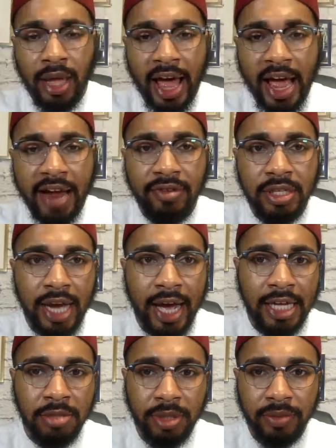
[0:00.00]

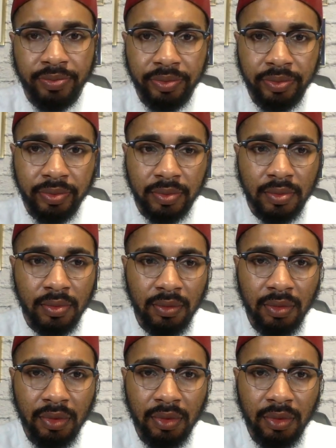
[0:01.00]
advertisement,
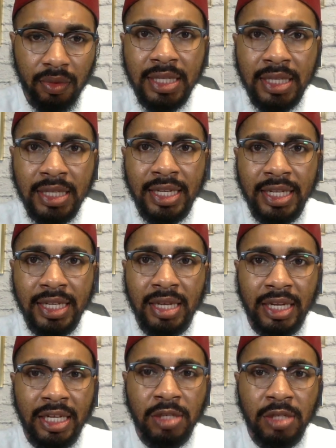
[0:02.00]
and
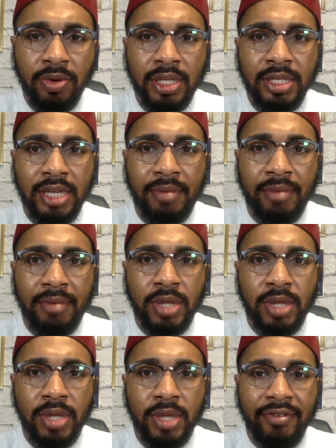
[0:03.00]
in this point in time, this was
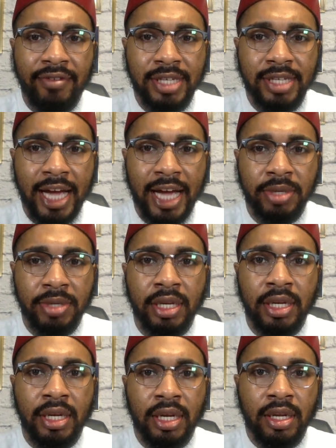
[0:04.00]
an advertisement
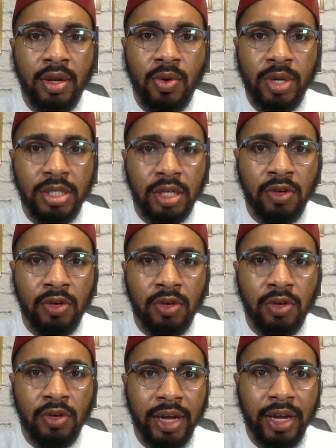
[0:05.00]
known as the Great
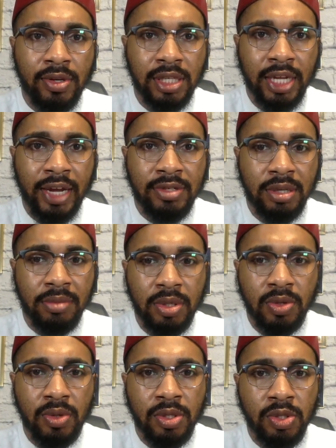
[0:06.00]
Sale of Slaves, and I'm just
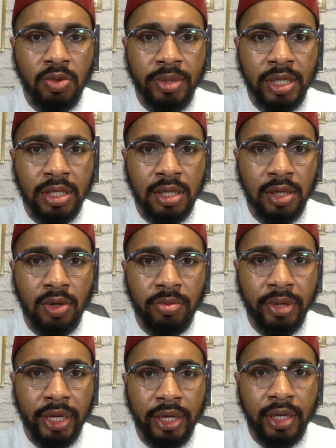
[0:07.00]
going to zoom in just a little
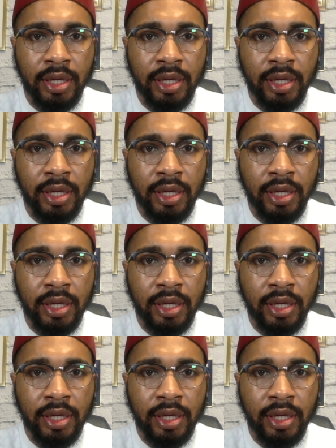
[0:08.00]
bit.